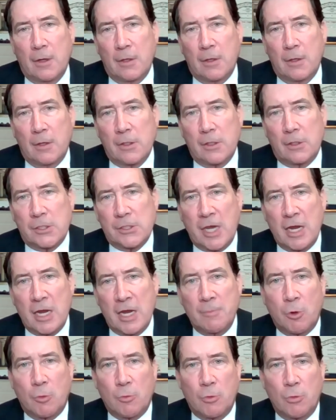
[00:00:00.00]
the
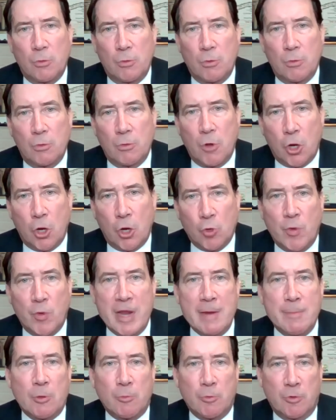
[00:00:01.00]
same
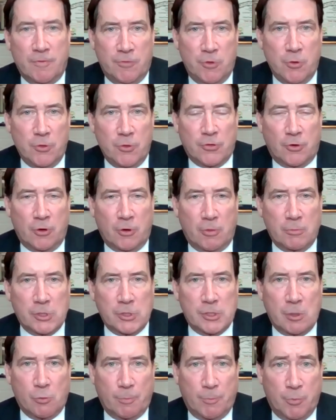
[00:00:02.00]
agreement review terms
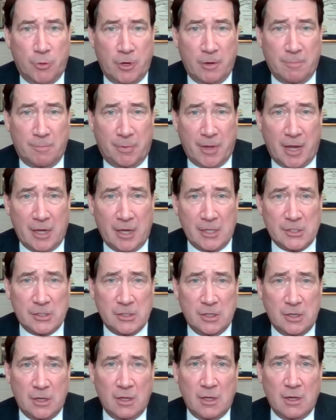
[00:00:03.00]
that were put in
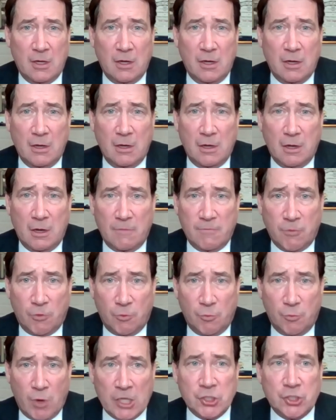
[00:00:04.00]
place for
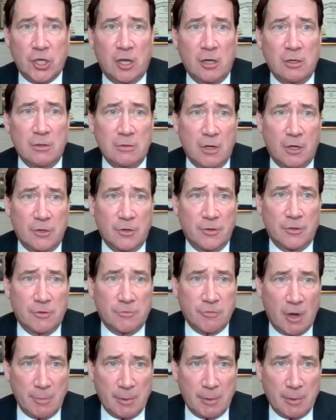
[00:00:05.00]
Russia under the
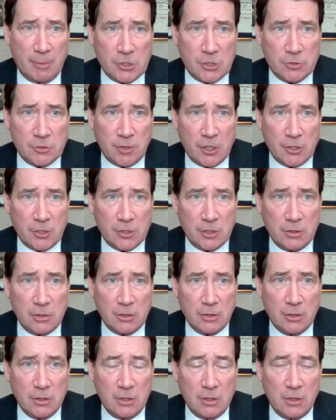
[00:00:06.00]
Trump administration.
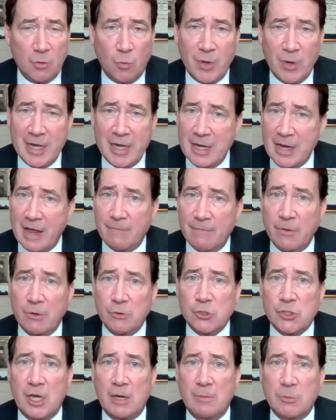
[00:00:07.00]
We need to have
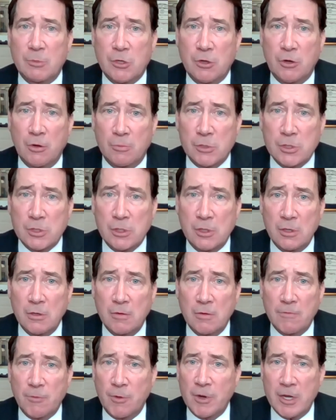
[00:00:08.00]
those same terms
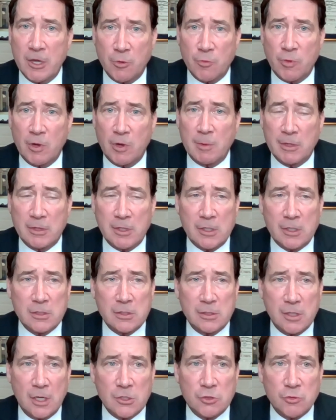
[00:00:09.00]
for any agreement
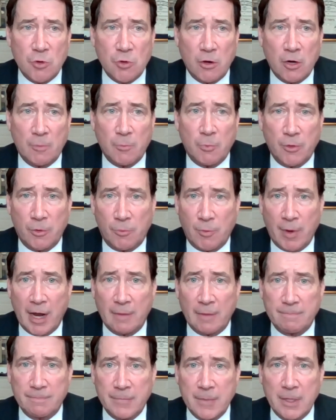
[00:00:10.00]
that's drawn up with
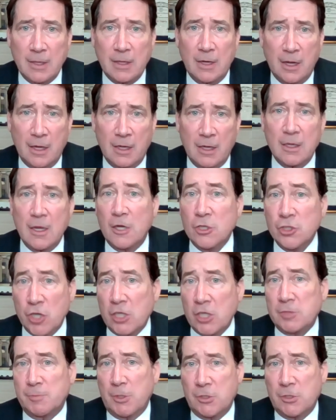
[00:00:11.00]
Iran. Any
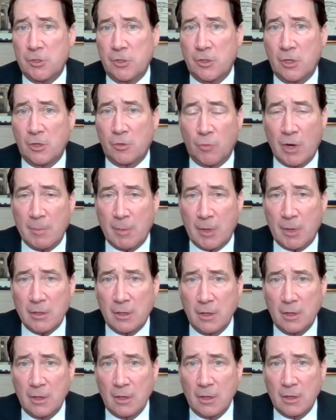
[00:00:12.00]
adjustment to the agreement
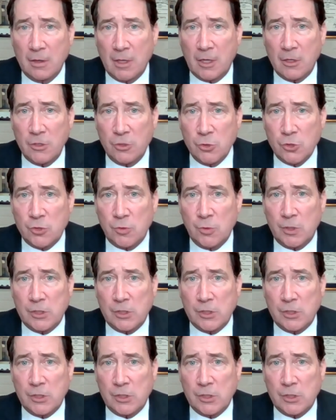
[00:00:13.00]
that used to